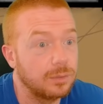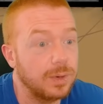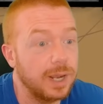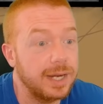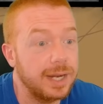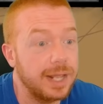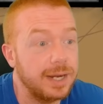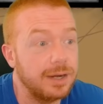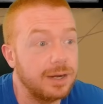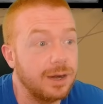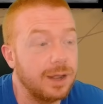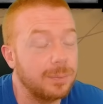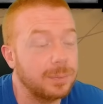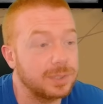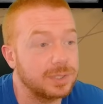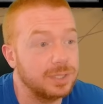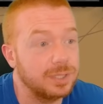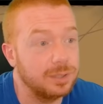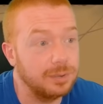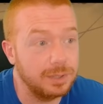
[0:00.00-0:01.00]
Red had an
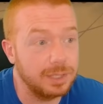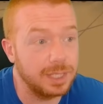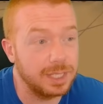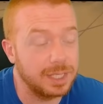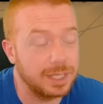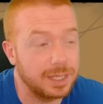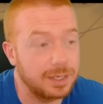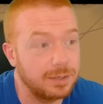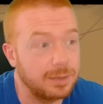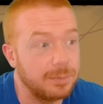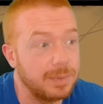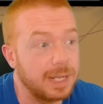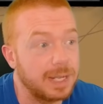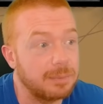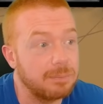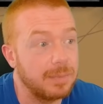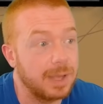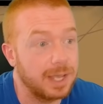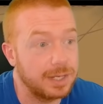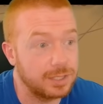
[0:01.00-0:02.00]
opportunity there to
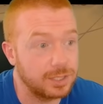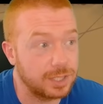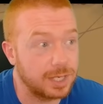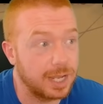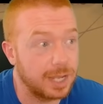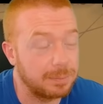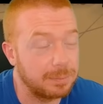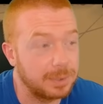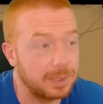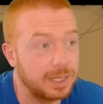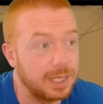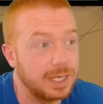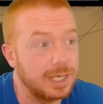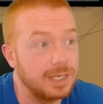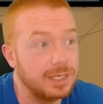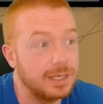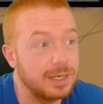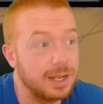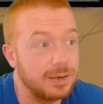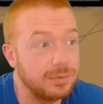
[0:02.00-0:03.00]
make magic happen, and
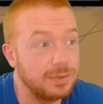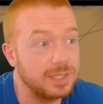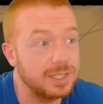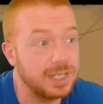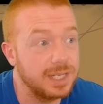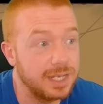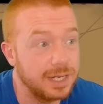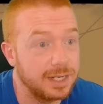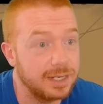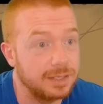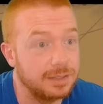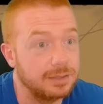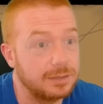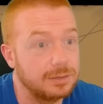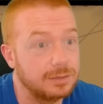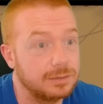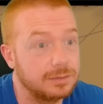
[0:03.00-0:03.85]
he never did it.